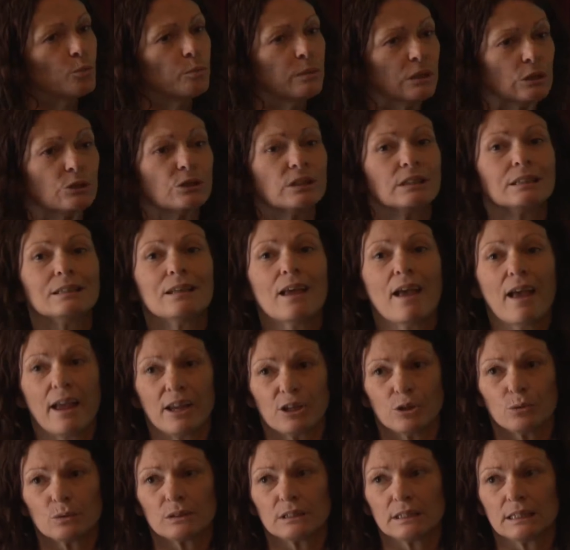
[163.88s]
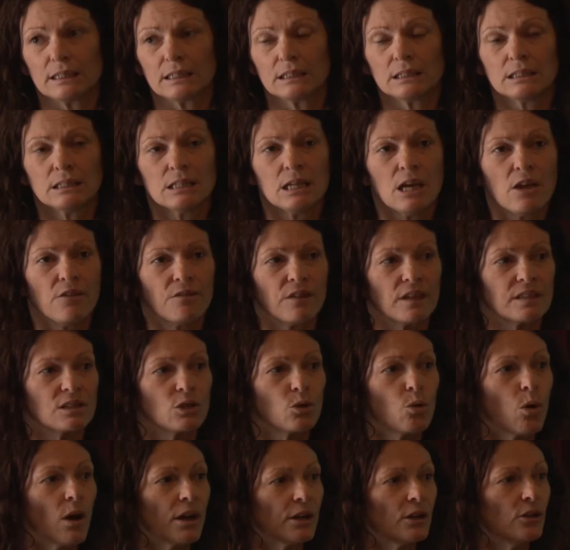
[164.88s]
billion annually. That's
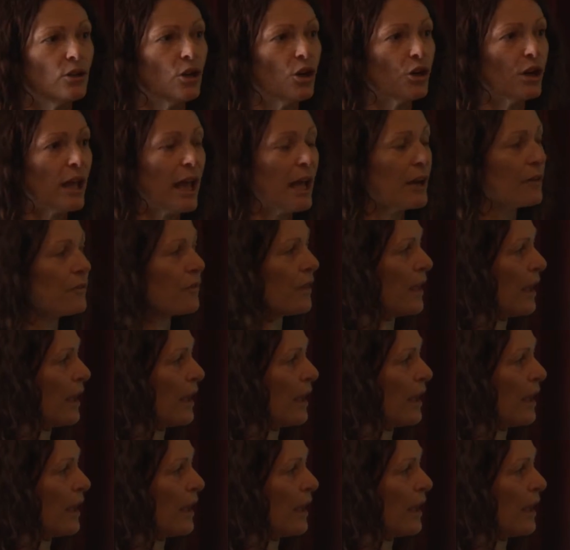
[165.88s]
quite a lot out of the